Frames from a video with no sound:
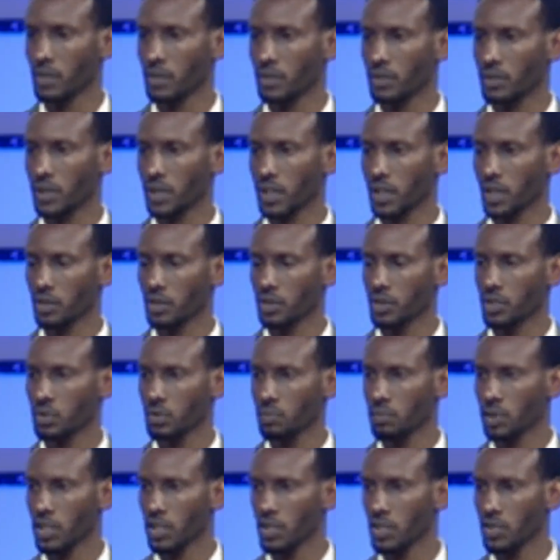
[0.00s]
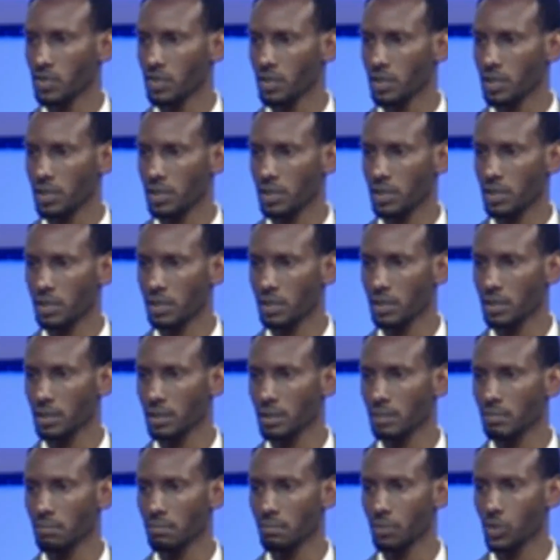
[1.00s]
The Outer Space Treaty,
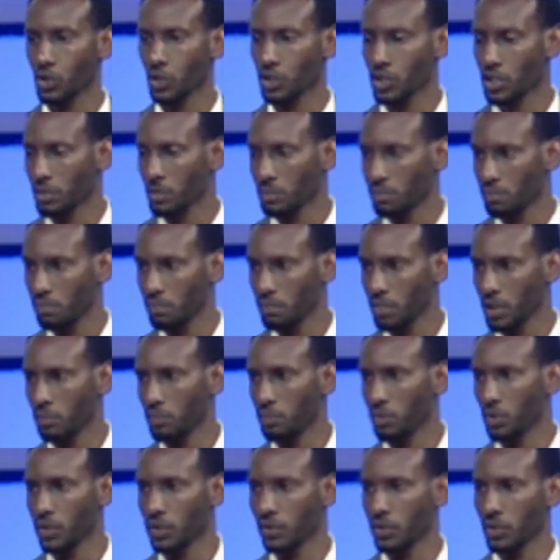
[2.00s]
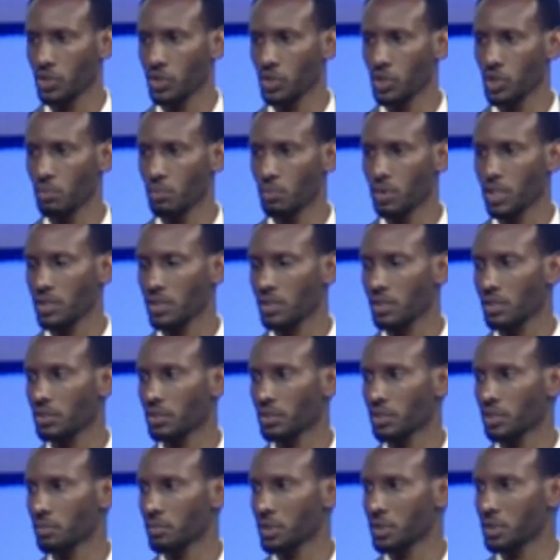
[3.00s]
most people in the new space
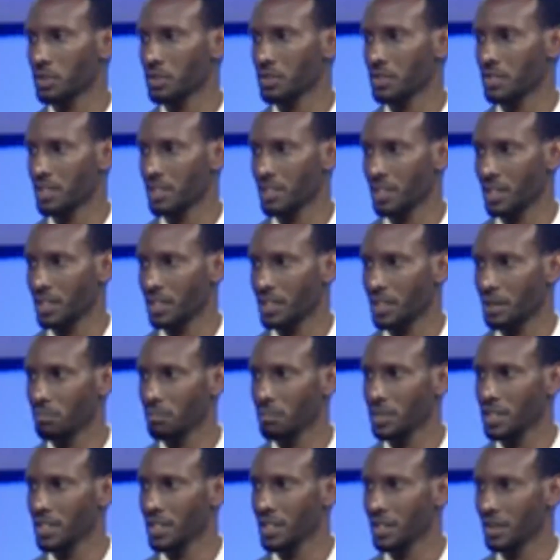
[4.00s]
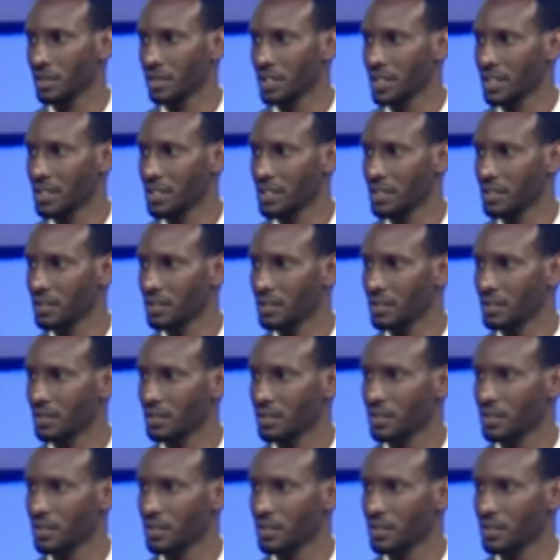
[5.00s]
economy consider it a bit outdated,